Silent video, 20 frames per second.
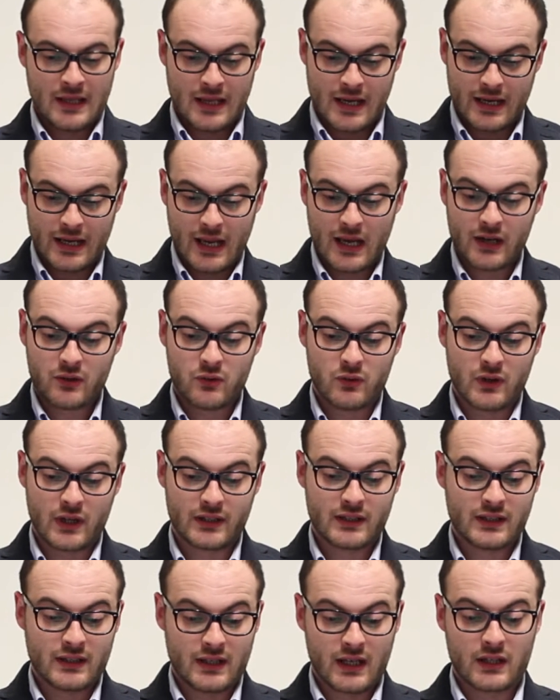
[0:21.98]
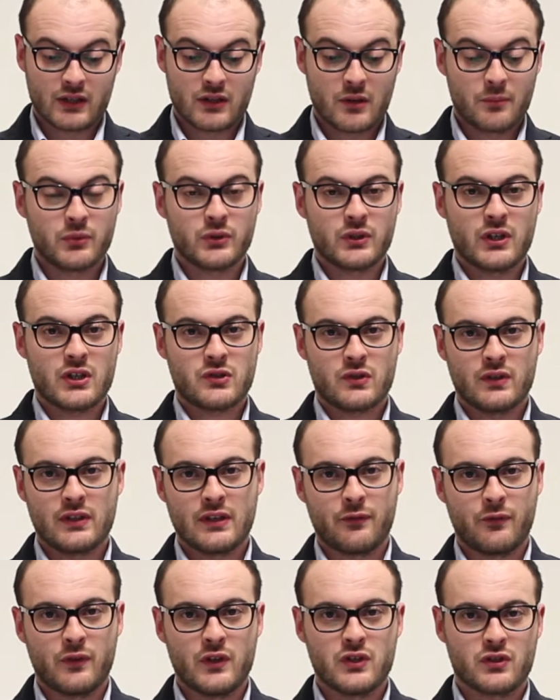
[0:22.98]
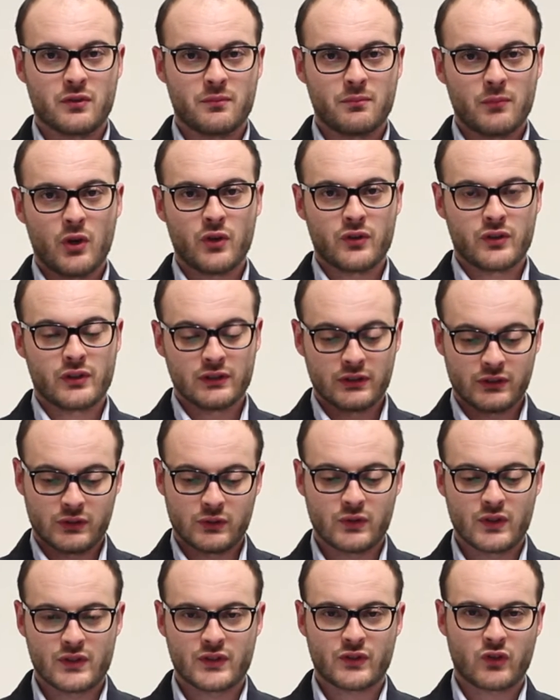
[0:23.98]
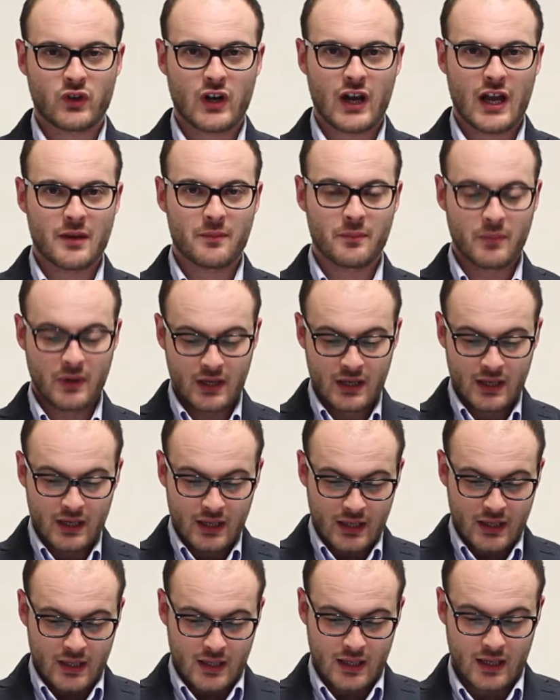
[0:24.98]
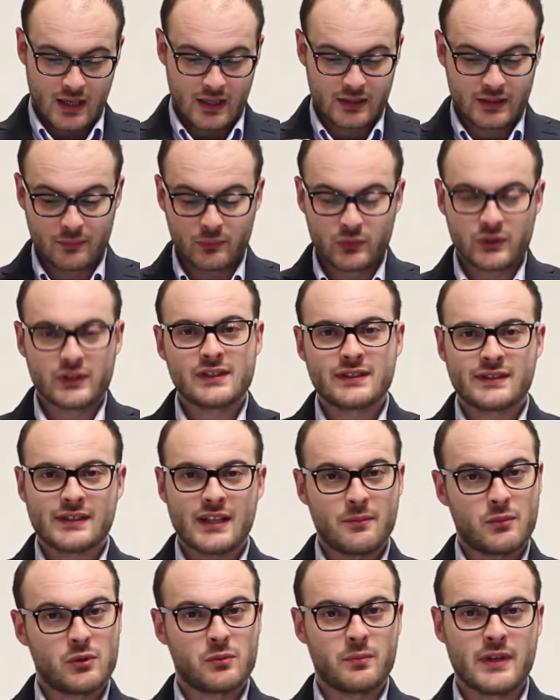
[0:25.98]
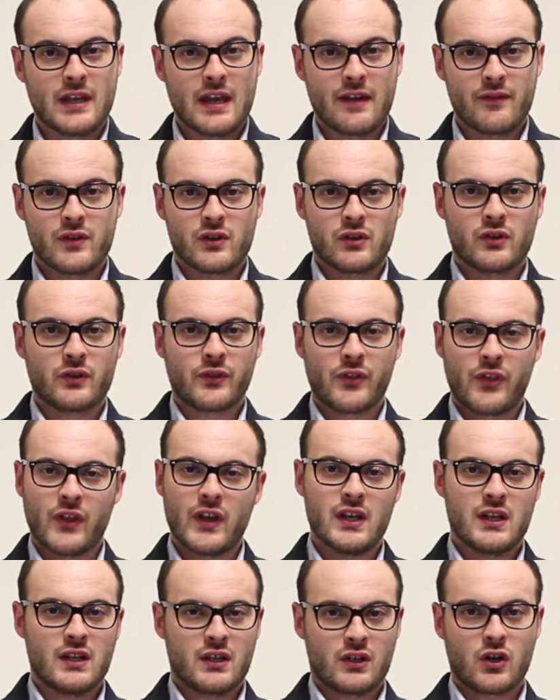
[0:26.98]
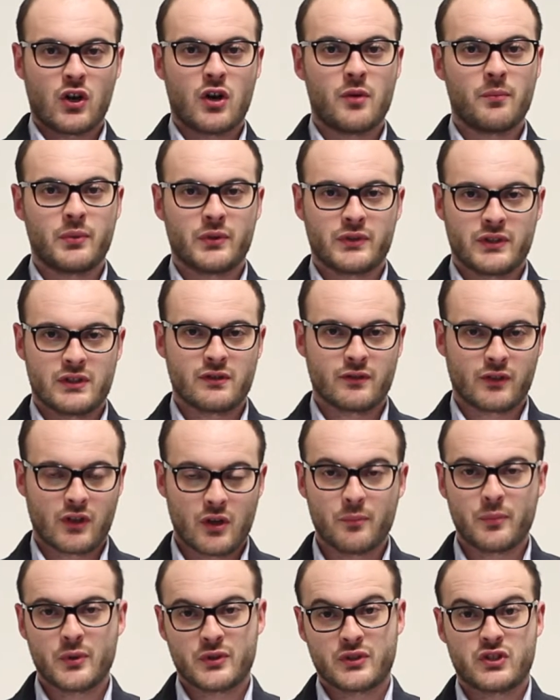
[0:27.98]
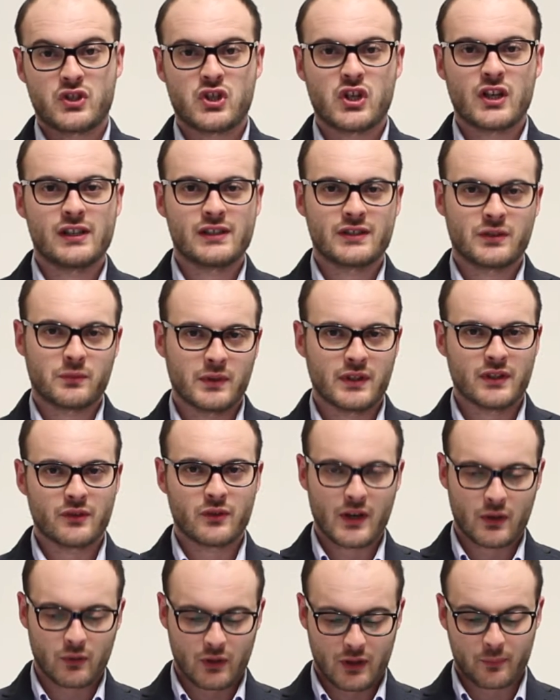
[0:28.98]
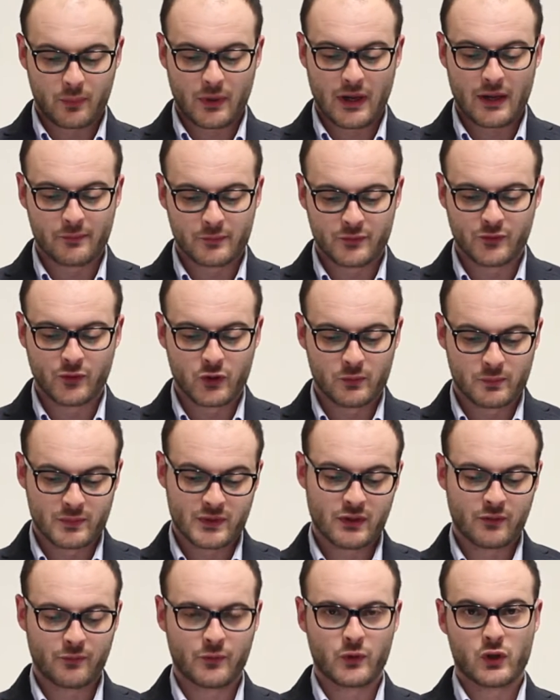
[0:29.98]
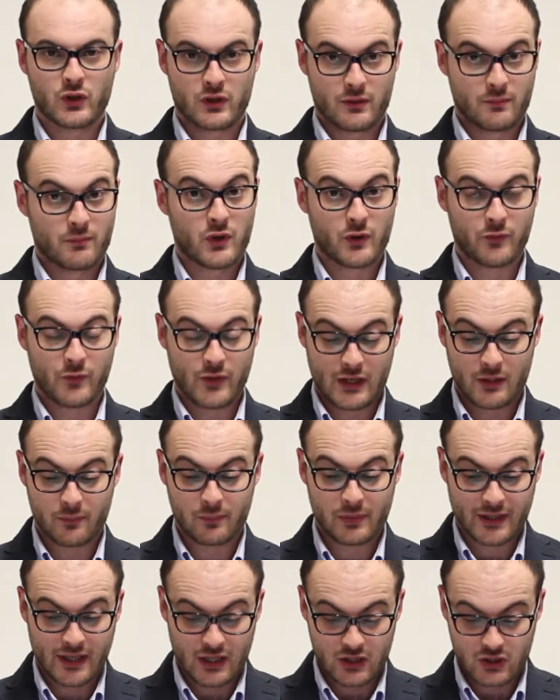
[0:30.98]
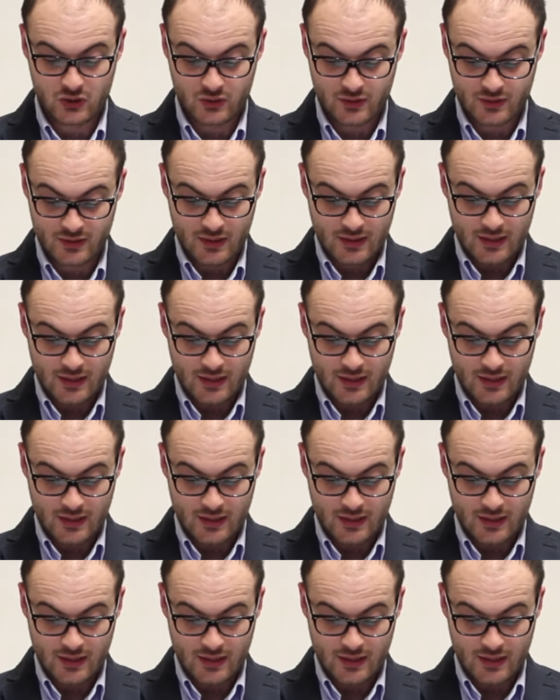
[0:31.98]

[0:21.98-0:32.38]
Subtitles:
an accurate and computationally efficient model to describe the multistable behavior of thin composite shells with irregular planforms for morphing applications.